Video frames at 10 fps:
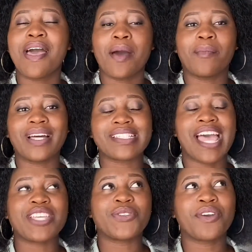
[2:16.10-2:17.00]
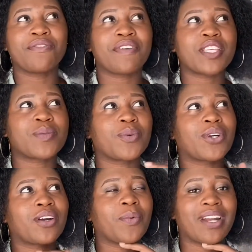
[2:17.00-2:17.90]
but I joined
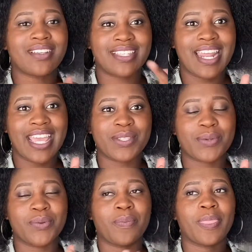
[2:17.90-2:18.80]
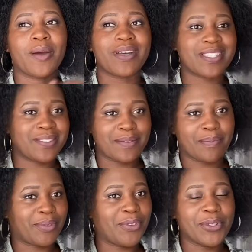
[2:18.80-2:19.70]
Facebook when I was in high school. That was
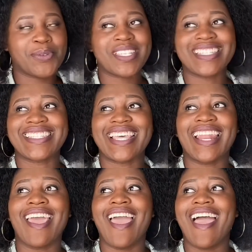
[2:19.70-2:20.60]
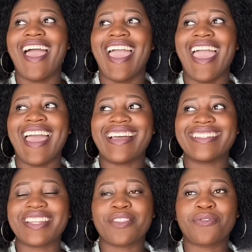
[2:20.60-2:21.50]
before 2010.
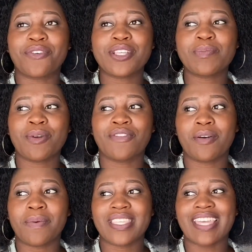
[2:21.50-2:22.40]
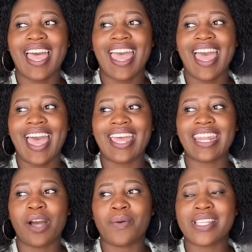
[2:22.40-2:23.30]
And the first profile picture I had,
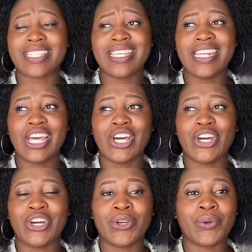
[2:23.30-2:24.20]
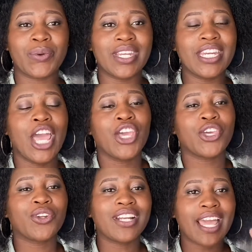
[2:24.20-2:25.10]
I was in a green,
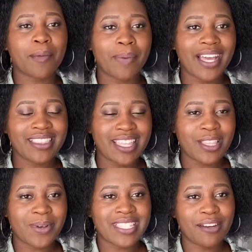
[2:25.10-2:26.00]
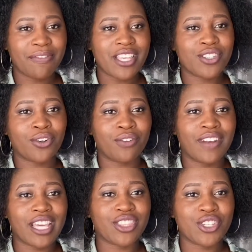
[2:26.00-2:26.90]
you know, like back then there was that fashion of
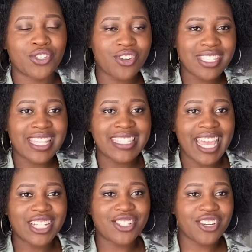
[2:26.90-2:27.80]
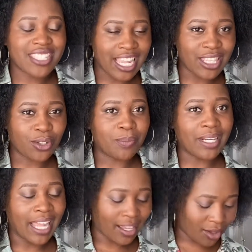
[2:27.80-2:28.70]
like the shirts, the tight shirts, and they'd be
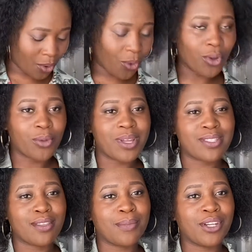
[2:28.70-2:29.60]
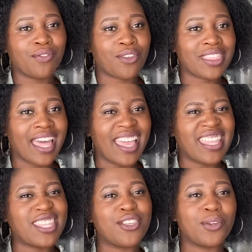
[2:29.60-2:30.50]
like go all the way to the middle of your thigh,
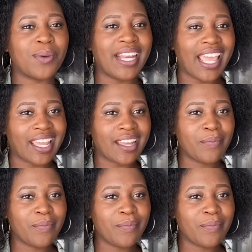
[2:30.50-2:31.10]
and then you'd wear like,